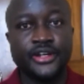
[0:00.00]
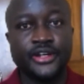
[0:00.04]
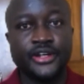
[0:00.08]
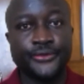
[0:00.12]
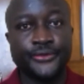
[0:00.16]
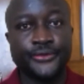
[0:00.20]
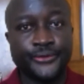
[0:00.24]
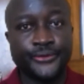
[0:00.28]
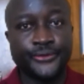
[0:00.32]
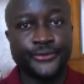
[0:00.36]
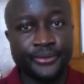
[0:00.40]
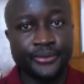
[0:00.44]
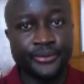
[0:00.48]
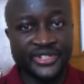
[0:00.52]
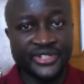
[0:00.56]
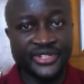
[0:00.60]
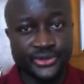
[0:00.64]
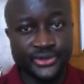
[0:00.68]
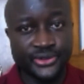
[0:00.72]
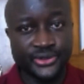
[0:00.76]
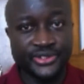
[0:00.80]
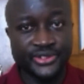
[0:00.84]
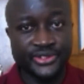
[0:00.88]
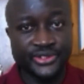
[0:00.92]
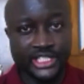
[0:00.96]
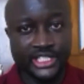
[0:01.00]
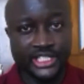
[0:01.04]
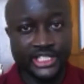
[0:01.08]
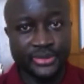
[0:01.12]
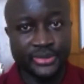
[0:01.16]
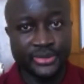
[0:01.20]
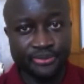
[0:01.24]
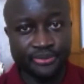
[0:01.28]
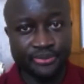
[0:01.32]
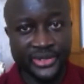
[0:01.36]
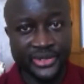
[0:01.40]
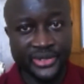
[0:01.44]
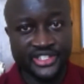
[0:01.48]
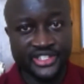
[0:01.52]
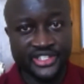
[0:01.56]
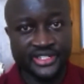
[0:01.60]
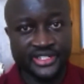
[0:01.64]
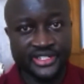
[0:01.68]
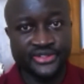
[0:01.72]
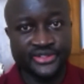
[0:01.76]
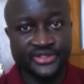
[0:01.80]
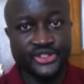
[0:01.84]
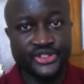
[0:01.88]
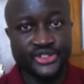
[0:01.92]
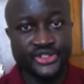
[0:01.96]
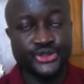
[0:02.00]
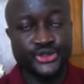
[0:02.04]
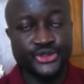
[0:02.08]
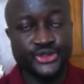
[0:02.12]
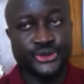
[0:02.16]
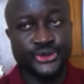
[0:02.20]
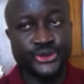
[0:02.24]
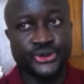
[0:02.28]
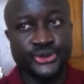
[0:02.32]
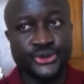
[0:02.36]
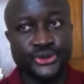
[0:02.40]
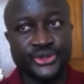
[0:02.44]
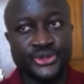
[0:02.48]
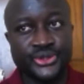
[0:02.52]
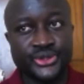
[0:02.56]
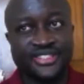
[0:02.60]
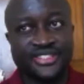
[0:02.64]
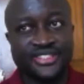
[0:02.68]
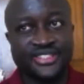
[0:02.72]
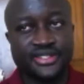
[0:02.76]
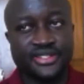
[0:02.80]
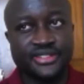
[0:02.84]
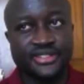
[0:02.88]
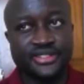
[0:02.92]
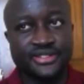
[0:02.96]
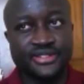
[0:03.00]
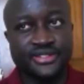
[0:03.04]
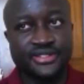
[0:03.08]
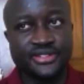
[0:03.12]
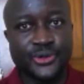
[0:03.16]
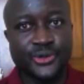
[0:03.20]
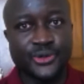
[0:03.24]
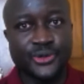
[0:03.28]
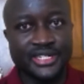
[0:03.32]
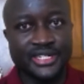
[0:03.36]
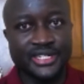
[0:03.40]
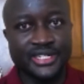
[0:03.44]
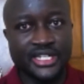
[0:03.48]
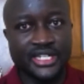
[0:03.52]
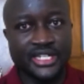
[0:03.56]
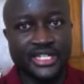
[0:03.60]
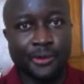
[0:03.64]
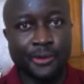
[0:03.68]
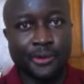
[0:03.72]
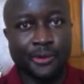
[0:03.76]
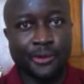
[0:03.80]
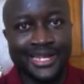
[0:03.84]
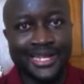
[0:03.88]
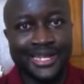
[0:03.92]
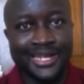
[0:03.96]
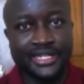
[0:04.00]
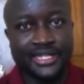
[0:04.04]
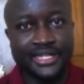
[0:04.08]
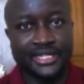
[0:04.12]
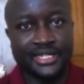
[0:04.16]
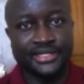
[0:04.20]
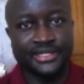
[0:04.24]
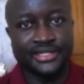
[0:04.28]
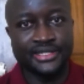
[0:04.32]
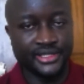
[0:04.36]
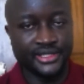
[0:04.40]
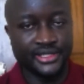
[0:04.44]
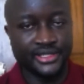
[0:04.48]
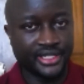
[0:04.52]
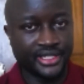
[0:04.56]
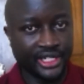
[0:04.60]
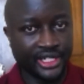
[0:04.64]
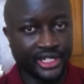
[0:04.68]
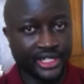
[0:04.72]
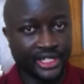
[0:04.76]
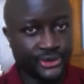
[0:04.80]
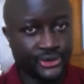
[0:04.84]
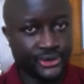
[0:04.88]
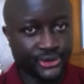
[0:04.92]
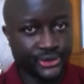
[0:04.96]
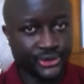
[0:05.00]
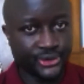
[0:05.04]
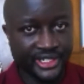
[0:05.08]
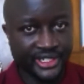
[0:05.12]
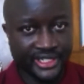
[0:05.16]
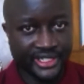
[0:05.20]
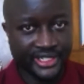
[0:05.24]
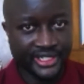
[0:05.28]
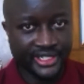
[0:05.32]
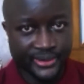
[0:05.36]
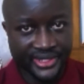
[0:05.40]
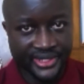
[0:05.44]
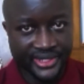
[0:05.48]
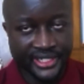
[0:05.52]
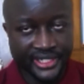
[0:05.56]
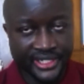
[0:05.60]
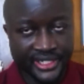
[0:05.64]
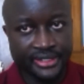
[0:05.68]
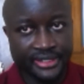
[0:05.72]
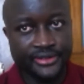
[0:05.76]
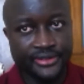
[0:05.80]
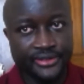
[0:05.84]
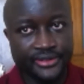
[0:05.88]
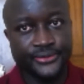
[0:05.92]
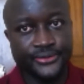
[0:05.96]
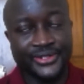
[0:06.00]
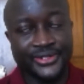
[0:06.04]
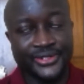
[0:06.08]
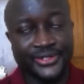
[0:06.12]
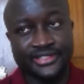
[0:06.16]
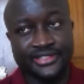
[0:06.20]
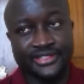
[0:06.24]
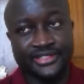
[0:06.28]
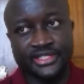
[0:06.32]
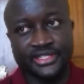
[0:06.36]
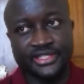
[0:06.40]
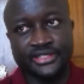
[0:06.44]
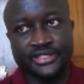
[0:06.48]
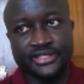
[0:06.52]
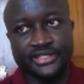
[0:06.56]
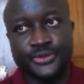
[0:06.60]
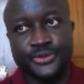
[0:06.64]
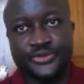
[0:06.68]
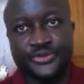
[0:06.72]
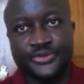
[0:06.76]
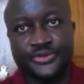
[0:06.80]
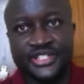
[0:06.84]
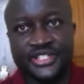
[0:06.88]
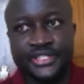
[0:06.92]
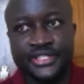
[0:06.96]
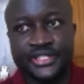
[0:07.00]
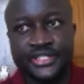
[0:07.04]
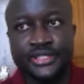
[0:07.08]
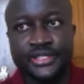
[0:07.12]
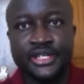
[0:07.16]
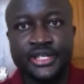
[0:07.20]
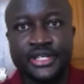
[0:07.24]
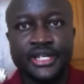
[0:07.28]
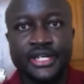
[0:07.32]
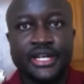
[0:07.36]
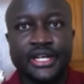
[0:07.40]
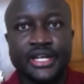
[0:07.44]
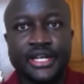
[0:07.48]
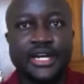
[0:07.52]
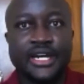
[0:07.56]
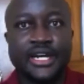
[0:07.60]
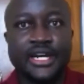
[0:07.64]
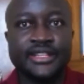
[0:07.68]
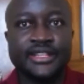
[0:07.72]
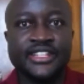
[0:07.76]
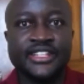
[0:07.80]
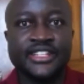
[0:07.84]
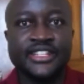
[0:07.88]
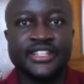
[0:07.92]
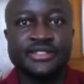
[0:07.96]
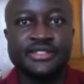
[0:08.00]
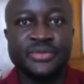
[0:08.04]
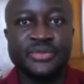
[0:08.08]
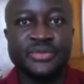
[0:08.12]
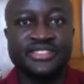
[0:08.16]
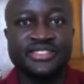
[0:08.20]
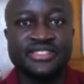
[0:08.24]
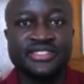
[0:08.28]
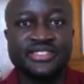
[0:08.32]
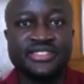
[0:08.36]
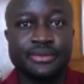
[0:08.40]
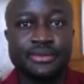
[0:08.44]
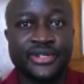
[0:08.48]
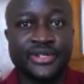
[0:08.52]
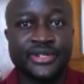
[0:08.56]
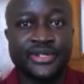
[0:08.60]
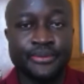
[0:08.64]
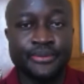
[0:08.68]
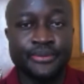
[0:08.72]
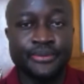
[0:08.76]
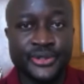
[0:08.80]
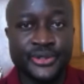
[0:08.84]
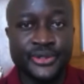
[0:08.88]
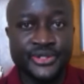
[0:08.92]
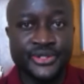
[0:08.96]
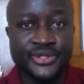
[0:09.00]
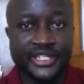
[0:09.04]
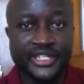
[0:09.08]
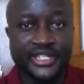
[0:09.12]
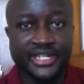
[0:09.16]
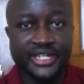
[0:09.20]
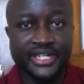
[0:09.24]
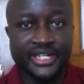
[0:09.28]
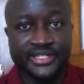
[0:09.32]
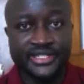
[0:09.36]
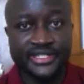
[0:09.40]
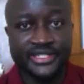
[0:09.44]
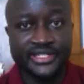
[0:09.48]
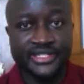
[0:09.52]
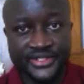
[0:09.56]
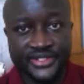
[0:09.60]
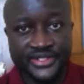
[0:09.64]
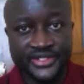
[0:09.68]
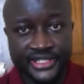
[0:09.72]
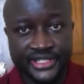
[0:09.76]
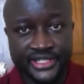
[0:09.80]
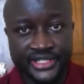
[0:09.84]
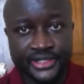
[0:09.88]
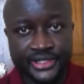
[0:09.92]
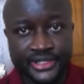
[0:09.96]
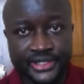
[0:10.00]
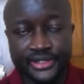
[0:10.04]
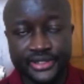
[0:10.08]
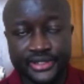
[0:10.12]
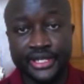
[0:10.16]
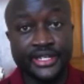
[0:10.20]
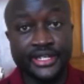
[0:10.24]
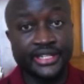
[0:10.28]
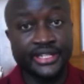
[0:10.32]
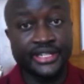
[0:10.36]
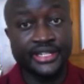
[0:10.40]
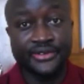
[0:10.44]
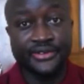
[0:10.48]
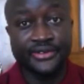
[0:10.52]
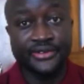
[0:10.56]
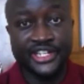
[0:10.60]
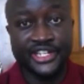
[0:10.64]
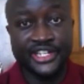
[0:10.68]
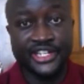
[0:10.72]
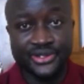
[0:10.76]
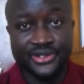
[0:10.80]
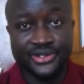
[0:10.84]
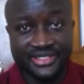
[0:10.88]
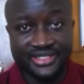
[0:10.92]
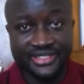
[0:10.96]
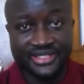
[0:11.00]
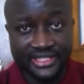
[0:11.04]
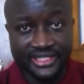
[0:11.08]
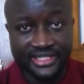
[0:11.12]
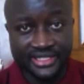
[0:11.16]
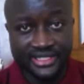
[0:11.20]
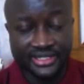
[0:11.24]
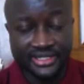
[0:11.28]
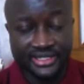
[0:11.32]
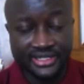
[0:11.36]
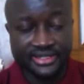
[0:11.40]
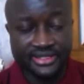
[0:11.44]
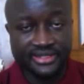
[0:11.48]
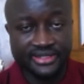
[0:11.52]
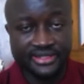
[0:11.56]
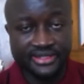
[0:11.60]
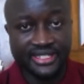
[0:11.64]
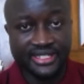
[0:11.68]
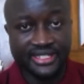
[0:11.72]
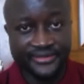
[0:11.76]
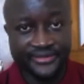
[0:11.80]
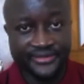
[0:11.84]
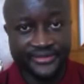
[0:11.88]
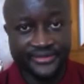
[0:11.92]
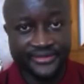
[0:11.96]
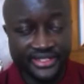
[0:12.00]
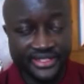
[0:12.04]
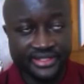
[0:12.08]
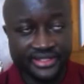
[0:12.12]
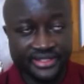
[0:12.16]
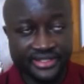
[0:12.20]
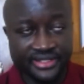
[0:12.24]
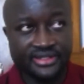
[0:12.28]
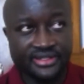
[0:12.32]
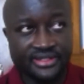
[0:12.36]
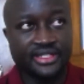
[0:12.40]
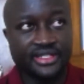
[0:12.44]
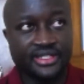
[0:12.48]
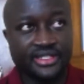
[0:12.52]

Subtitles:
from these containment measures. So it's quite a wild card to throw it out there. For instance, we've seen there's been some rebound in activity in the financial sectors, services,